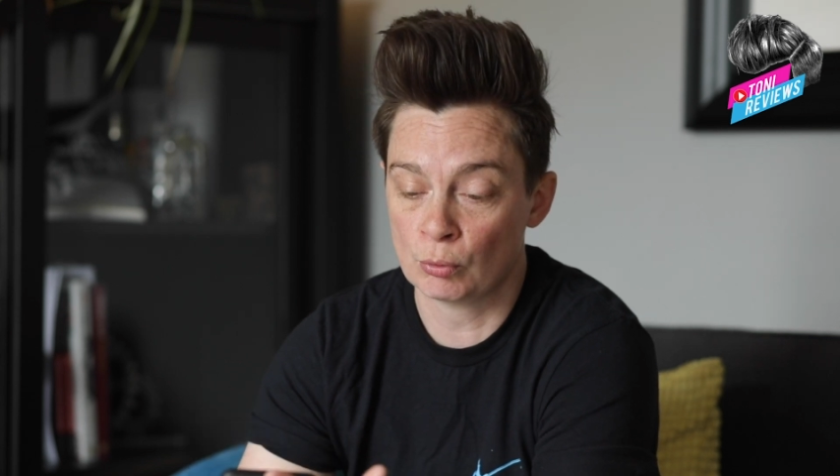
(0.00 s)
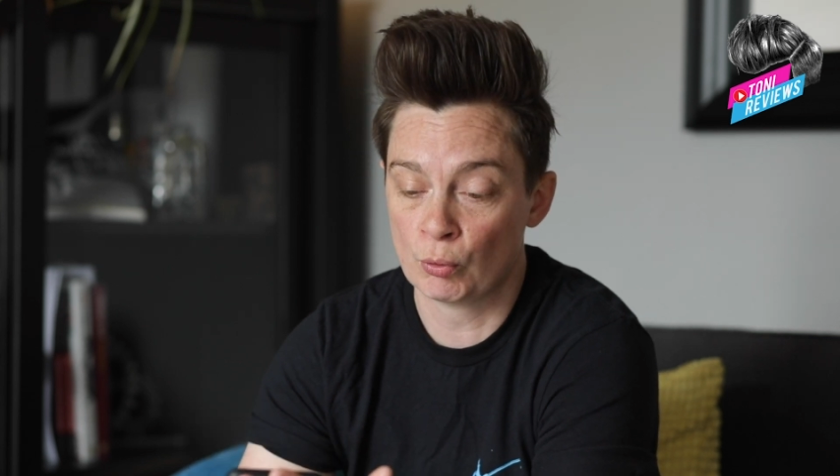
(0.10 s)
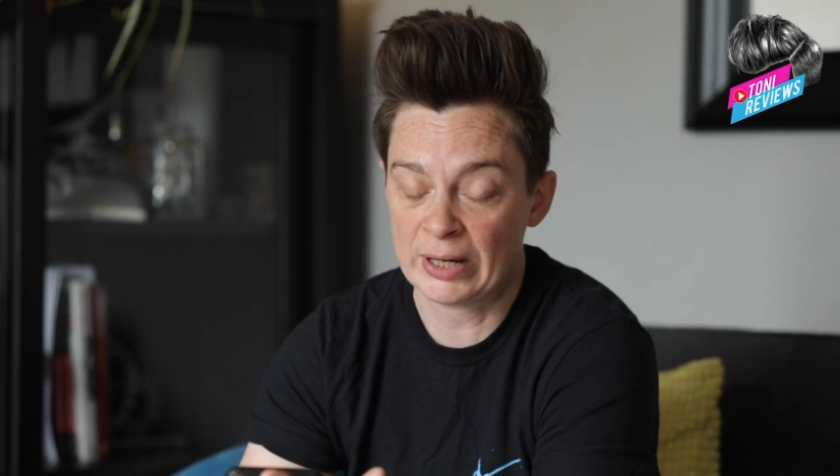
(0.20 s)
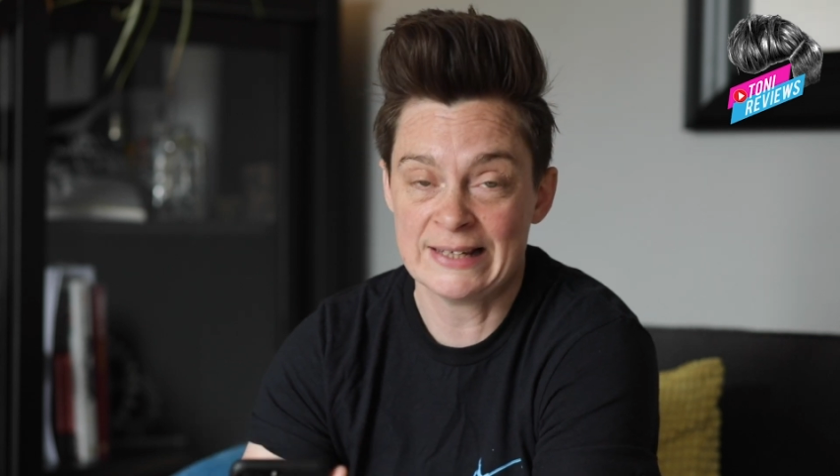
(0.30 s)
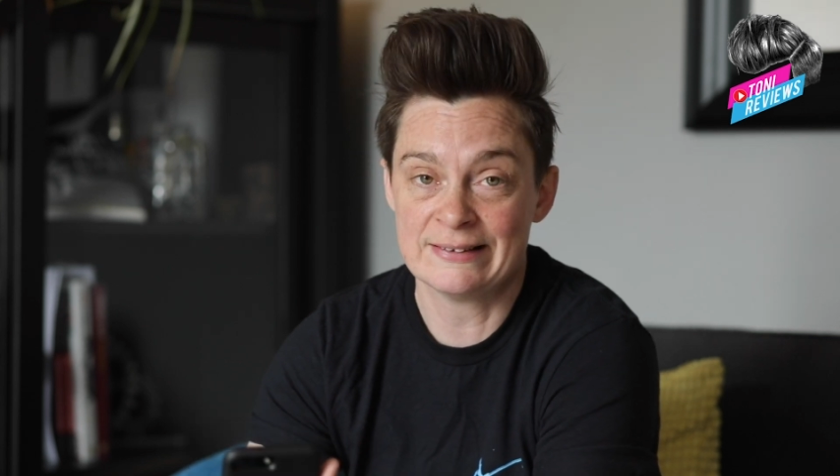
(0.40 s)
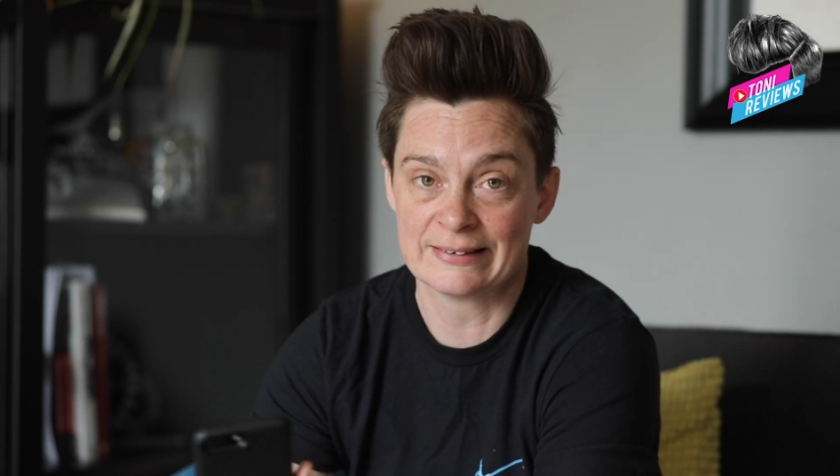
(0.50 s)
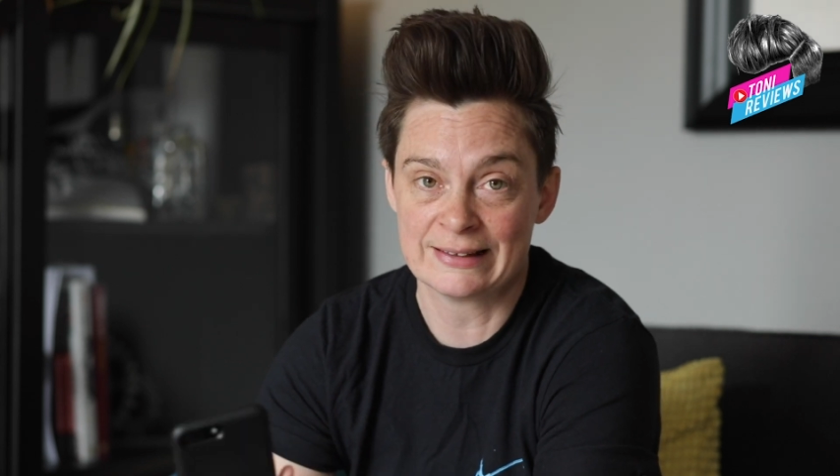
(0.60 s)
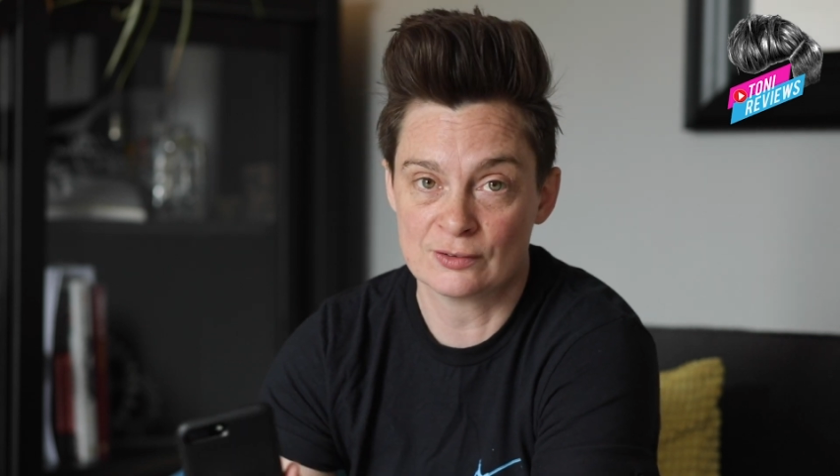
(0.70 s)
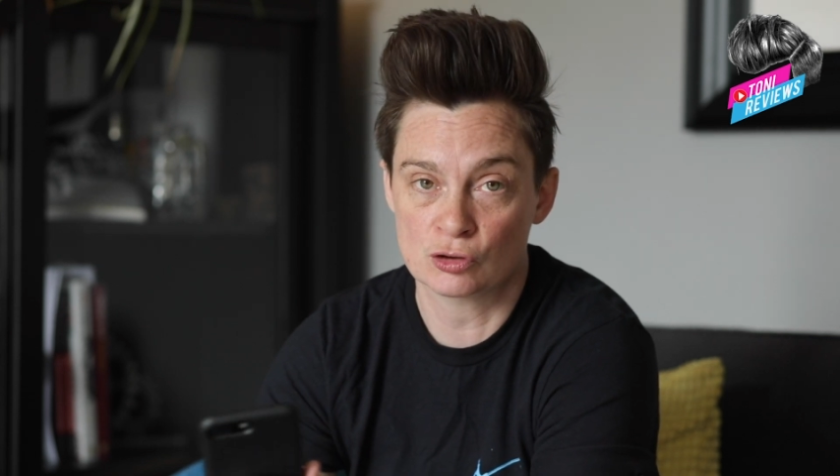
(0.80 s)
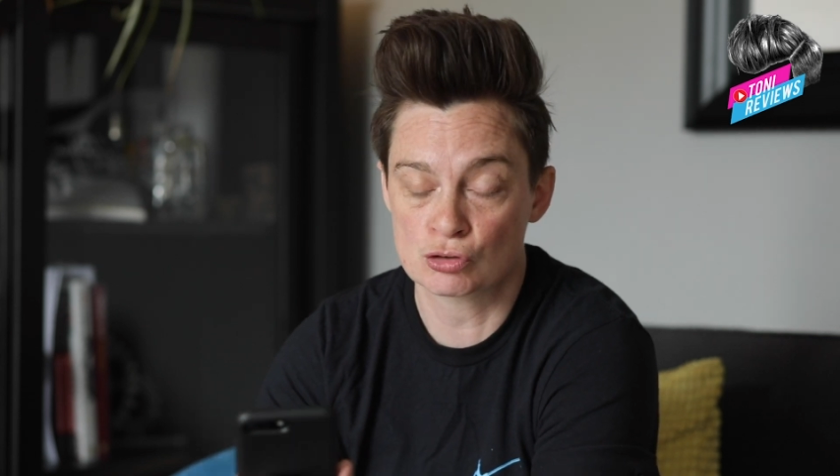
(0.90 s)
or
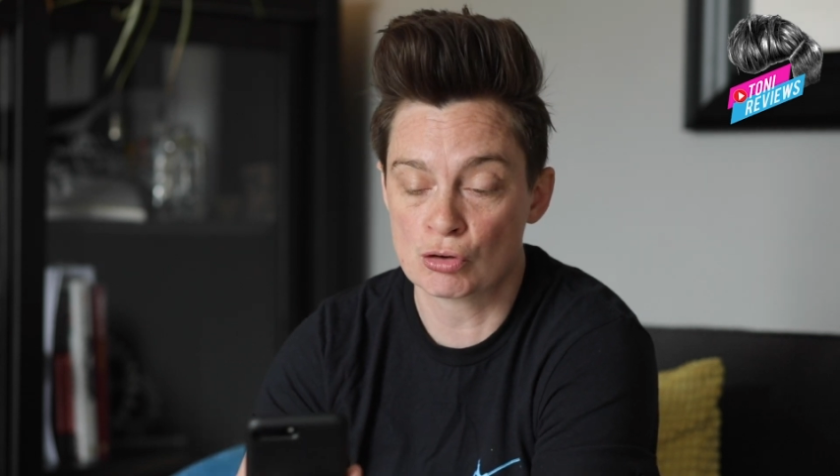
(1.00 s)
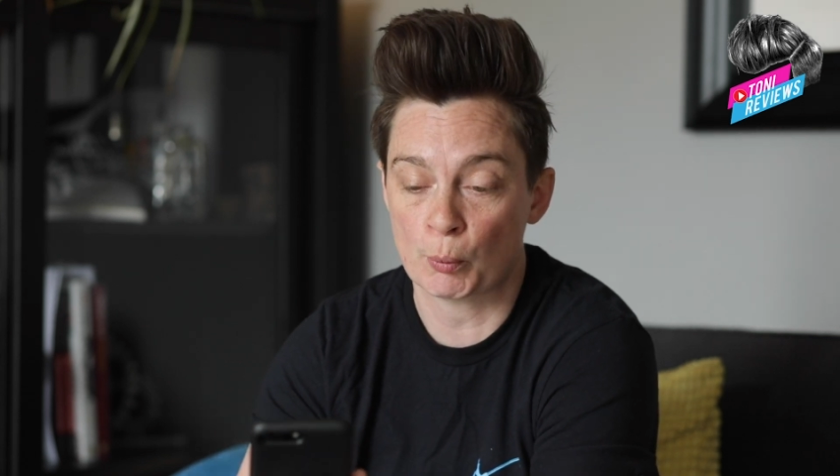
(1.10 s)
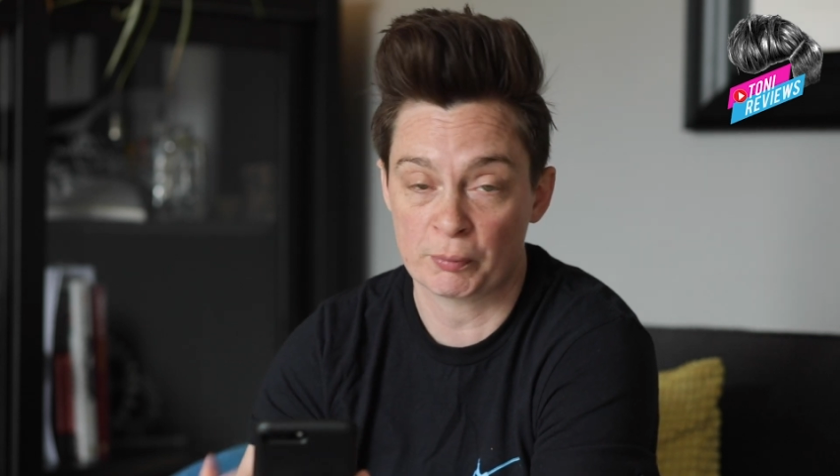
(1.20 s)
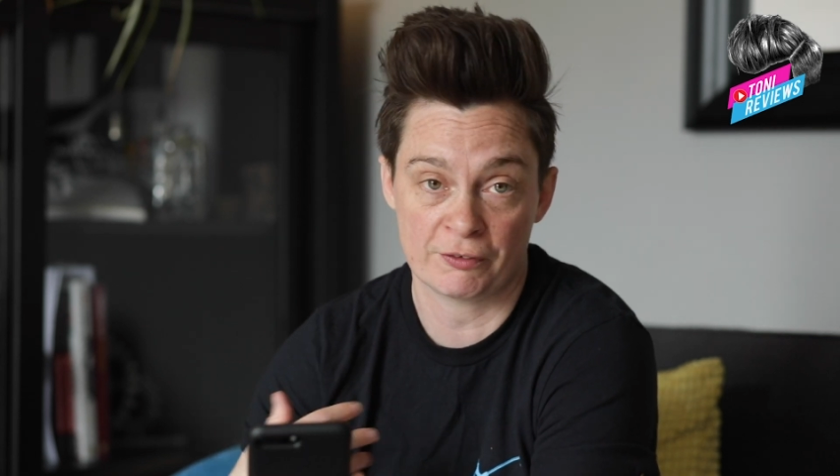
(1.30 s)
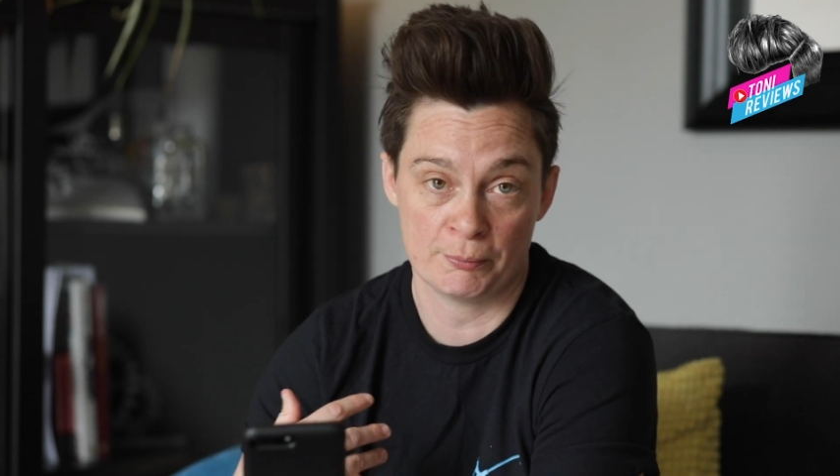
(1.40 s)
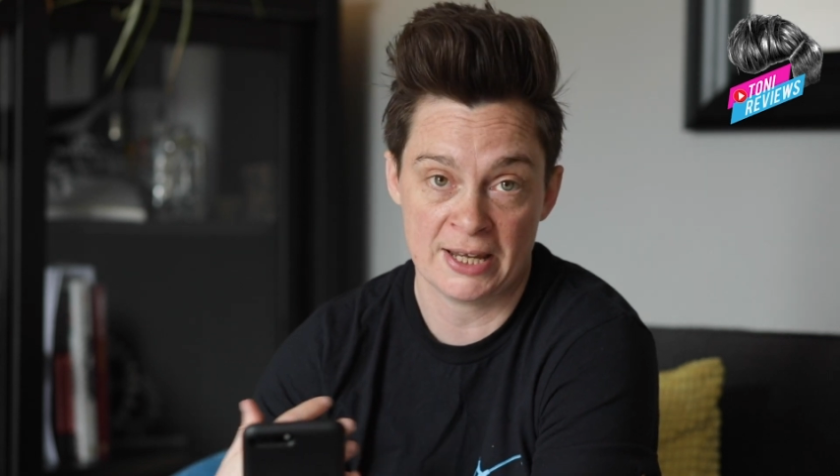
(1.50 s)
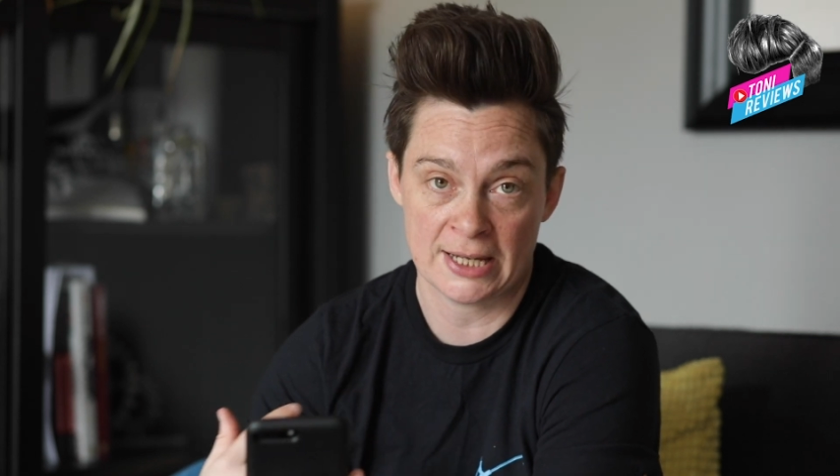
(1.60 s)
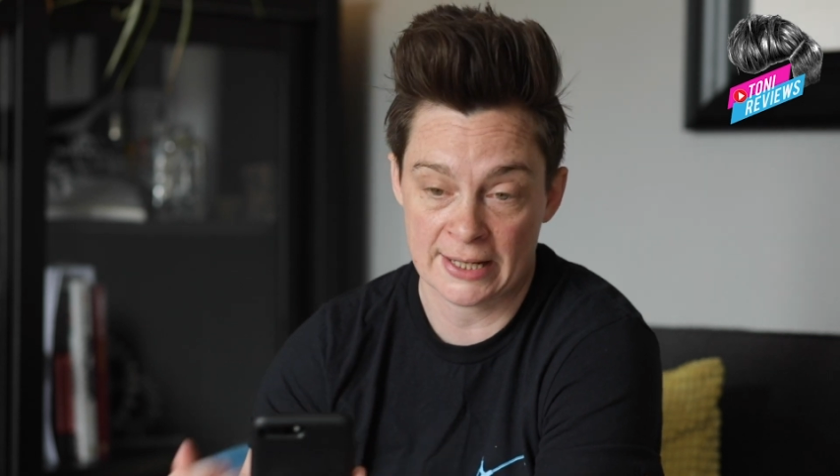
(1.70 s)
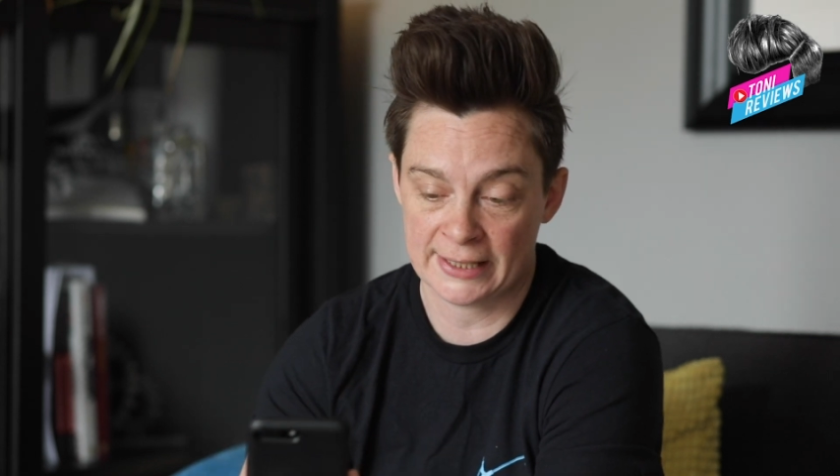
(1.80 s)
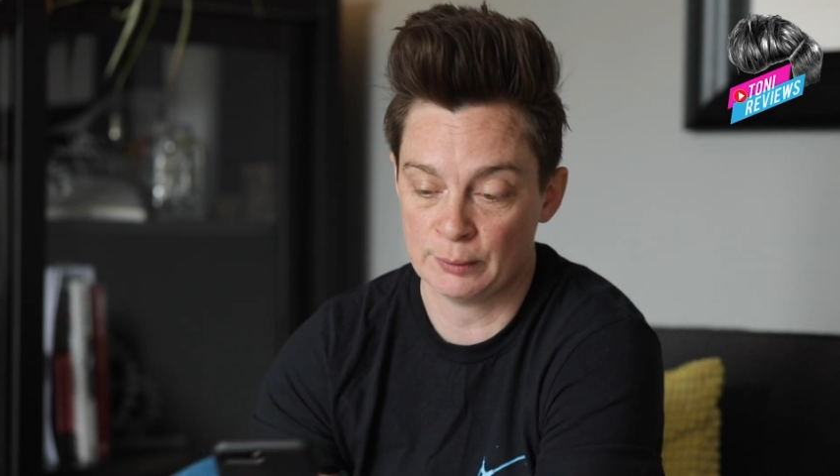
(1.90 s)
easy to drop, for
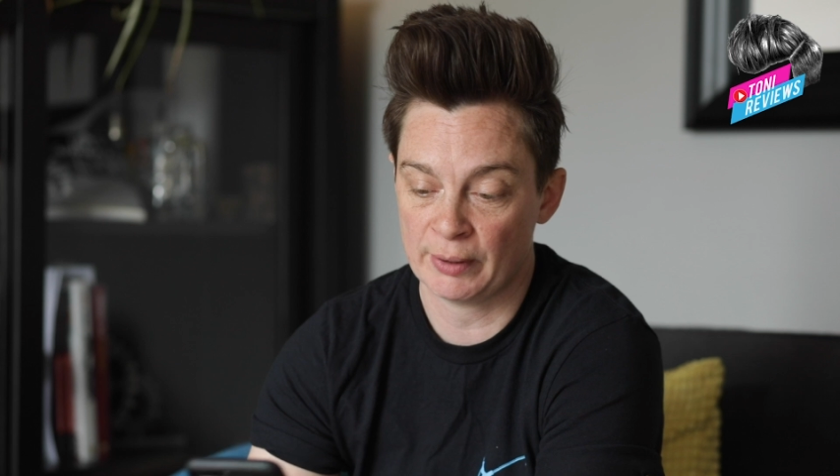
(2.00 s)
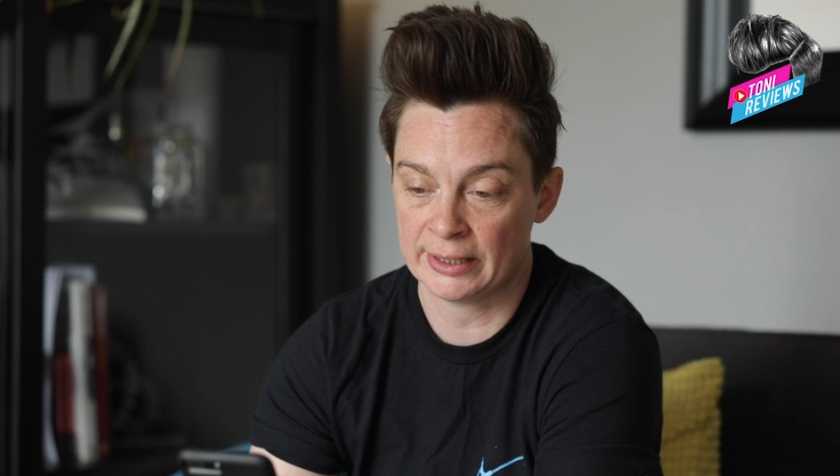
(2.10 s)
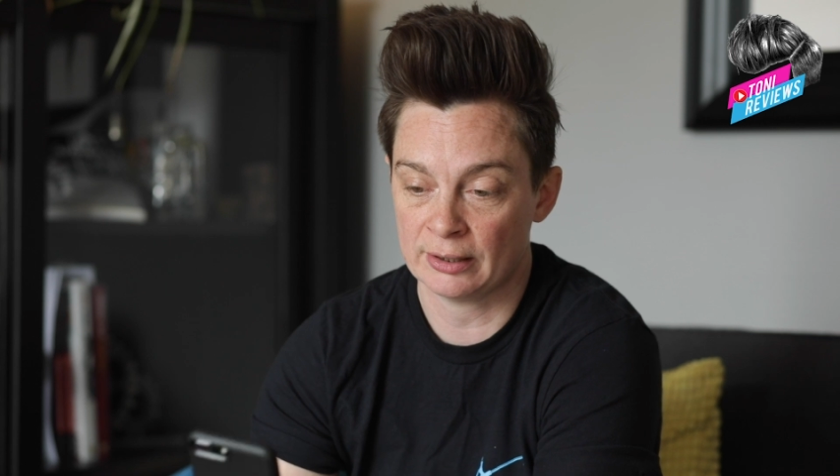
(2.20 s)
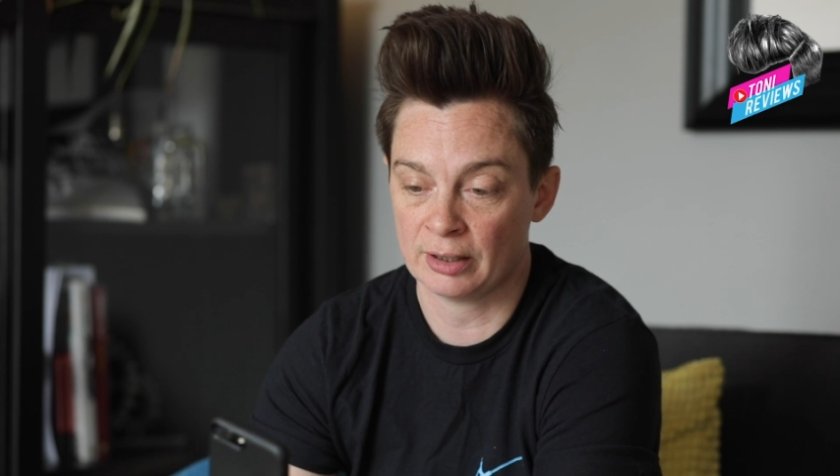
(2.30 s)
me anyway.